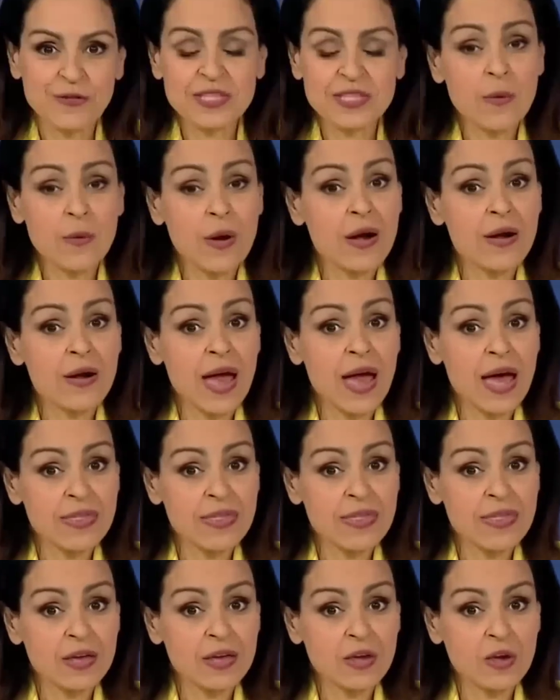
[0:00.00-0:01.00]
there are
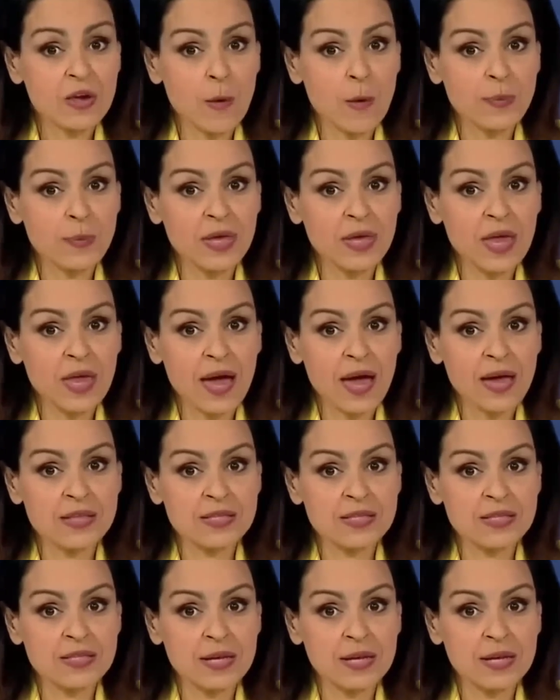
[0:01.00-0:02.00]
other
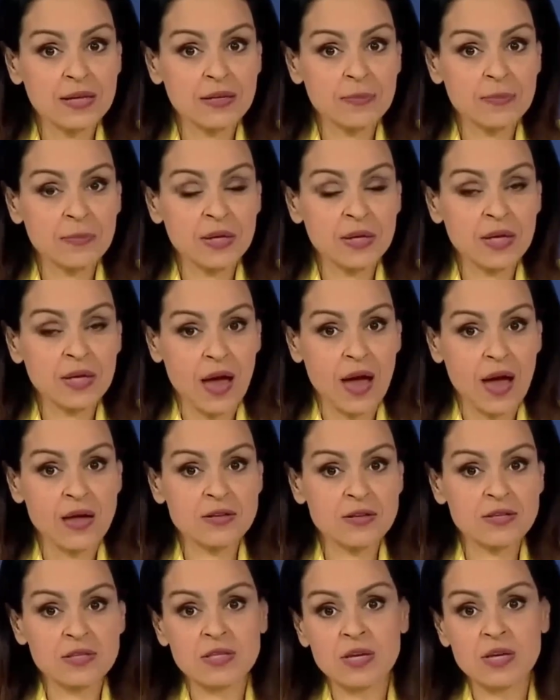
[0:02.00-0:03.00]
copycats, and it can be hard
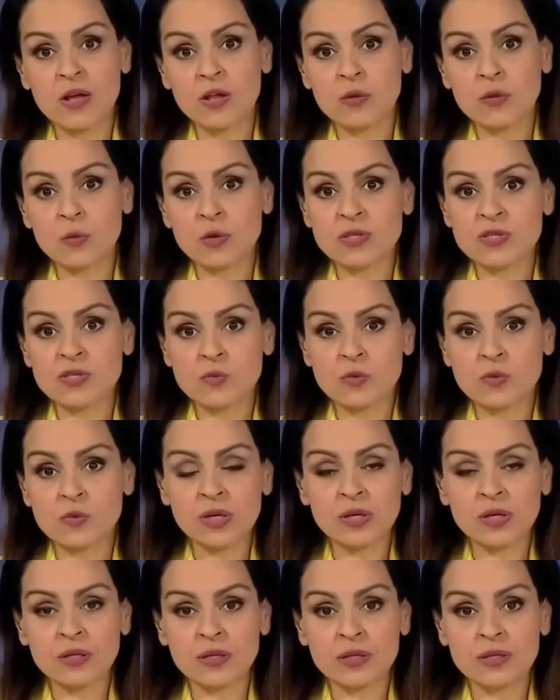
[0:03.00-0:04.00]
to tell what's
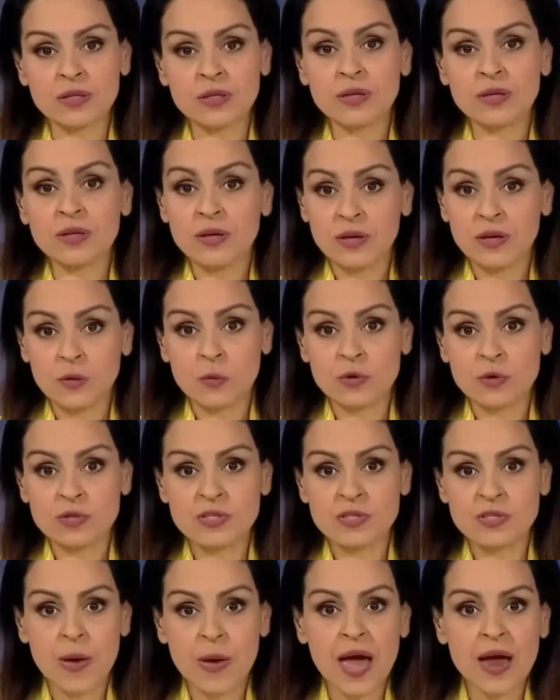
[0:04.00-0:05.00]
real and what's
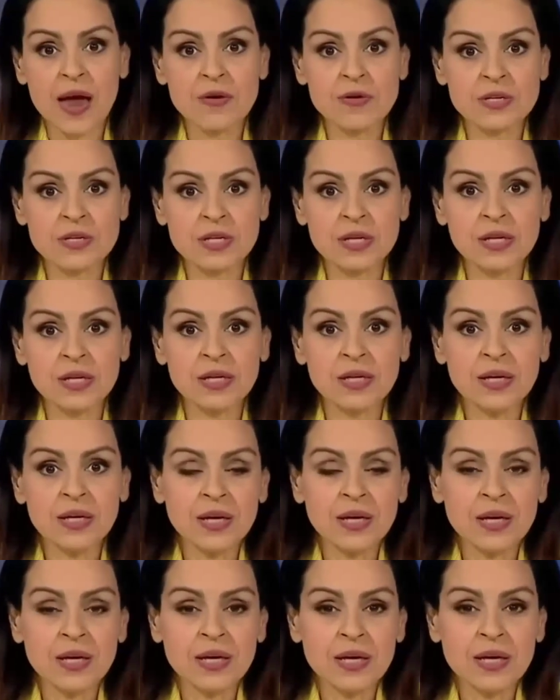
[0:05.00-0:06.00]
parody.
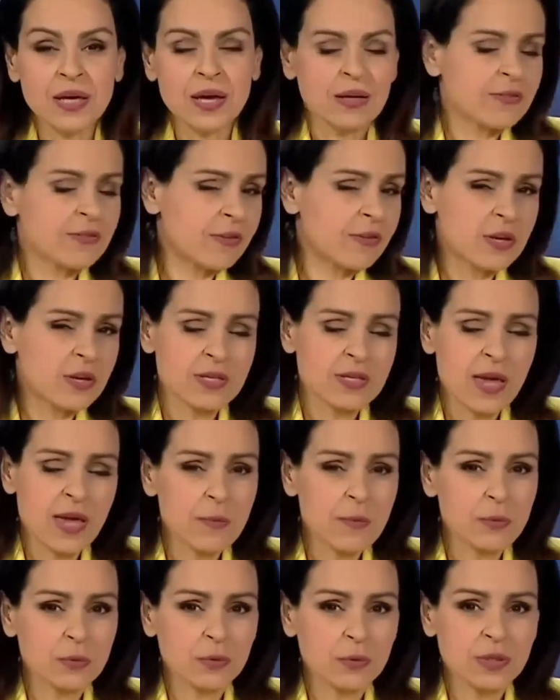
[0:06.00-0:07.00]
For
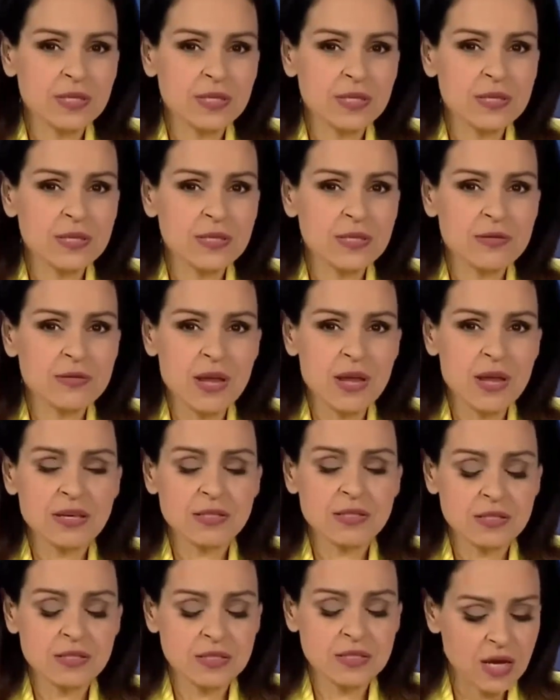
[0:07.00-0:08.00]
example, is this
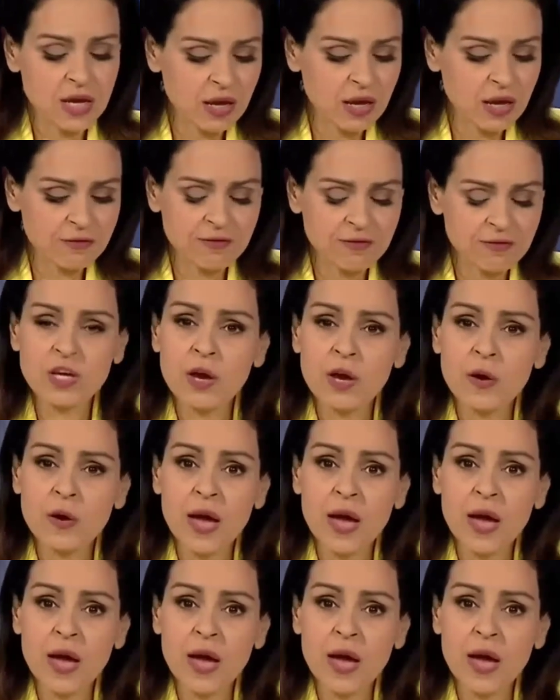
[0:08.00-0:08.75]
next video